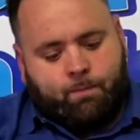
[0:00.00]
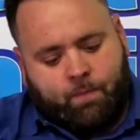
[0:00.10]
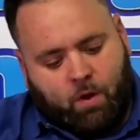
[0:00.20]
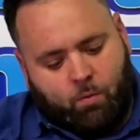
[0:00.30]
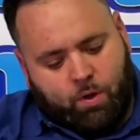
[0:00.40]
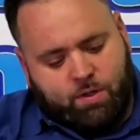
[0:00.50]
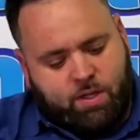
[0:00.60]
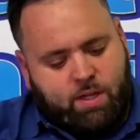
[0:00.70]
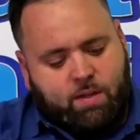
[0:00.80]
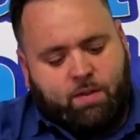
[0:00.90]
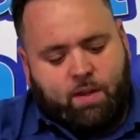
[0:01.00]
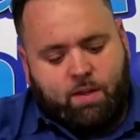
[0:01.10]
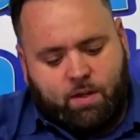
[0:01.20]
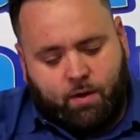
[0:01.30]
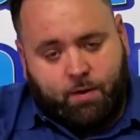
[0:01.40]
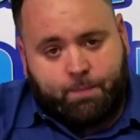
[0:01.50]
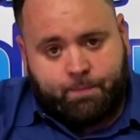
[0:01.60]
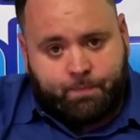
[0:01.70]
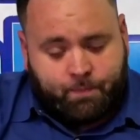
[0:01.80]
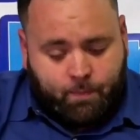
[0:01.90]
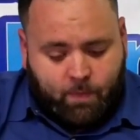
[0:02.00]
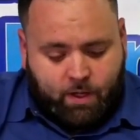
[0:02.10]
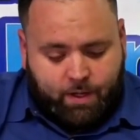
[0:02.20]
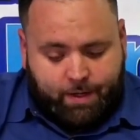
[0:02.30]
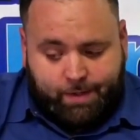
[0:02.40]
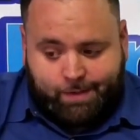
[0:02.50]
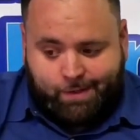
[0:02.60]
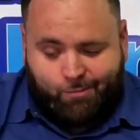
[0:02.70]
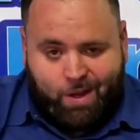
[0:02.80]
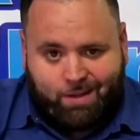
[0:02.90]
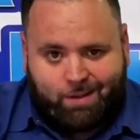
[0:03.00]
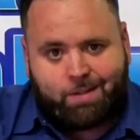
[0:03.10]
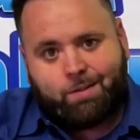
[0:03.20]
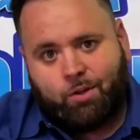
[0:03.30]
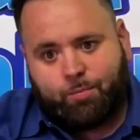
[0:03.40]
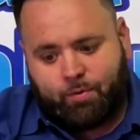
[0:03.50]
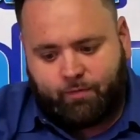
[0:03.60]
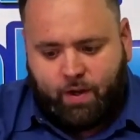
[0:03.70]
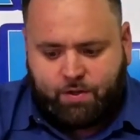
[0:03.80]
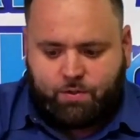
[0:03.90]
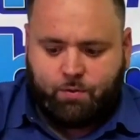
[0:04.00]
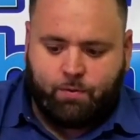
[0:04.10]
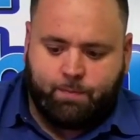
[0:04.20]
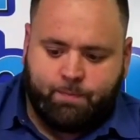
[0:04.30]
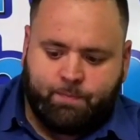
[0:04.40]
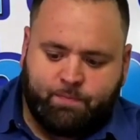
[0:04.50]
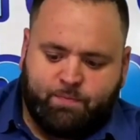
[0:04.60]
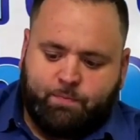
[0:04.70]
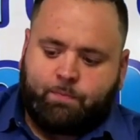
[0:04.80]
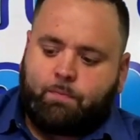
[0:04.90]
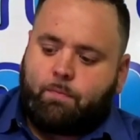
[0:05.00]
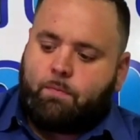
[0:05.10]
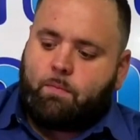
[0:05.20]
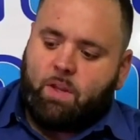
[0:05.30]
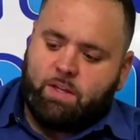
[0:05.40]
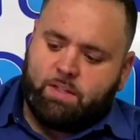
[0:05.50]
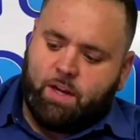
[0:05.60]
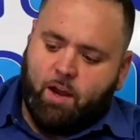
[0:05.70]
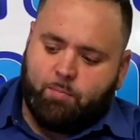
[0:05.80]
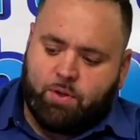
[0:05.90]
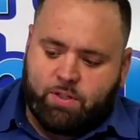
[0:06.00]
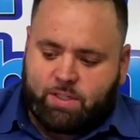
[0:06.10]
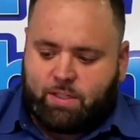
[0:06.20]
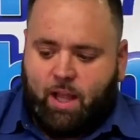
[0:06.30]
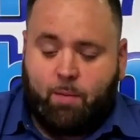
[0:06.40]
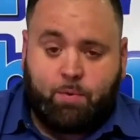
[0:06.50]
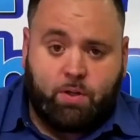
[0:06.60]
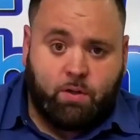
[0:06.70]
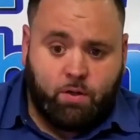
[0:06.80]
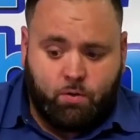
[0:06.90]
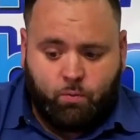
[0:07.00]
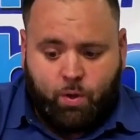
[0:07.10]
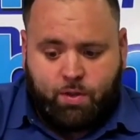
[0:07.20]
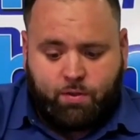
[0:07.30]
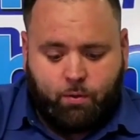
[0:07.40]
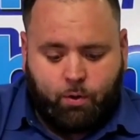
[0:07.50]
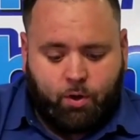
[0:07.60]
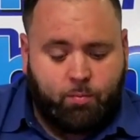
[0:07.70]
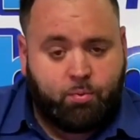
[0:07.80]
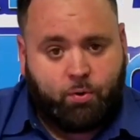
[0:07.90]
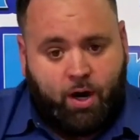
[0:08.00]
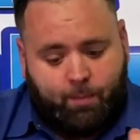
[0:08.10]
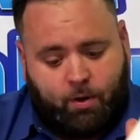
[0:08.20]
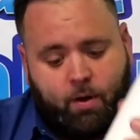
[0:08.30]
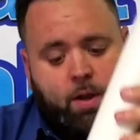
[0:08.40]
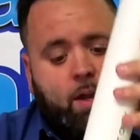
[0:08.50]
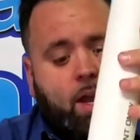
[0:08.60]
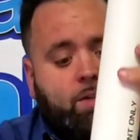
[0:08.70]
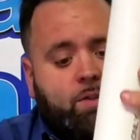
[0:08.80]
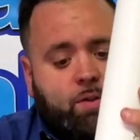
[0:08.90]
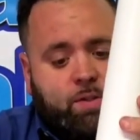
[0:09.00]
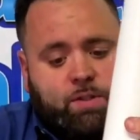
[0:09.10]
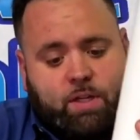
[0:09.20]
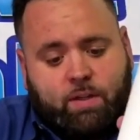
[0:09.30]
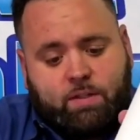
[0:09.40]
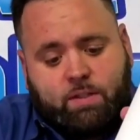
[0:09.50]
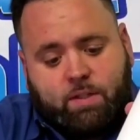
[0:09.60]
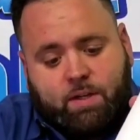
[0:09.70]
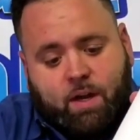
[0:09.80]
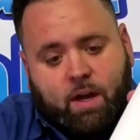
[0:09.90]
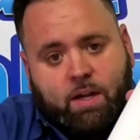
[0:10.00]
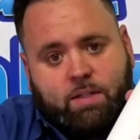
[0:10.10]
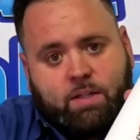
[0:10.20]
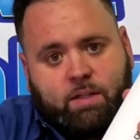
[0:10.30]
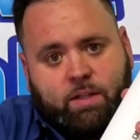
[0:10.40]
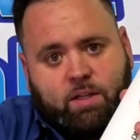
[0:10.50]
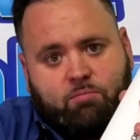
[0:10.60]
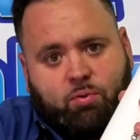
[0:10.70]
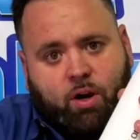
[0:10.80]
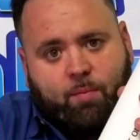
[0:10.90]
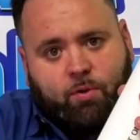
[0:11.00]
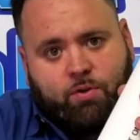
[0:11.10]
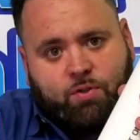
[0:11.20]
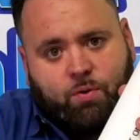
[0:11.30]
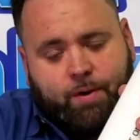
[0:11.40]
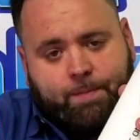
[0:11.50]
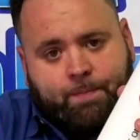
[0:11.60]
Now one key thing here is to make this look professional is not being sloppy with your primer. As you can see, this is a nice clean primer joint.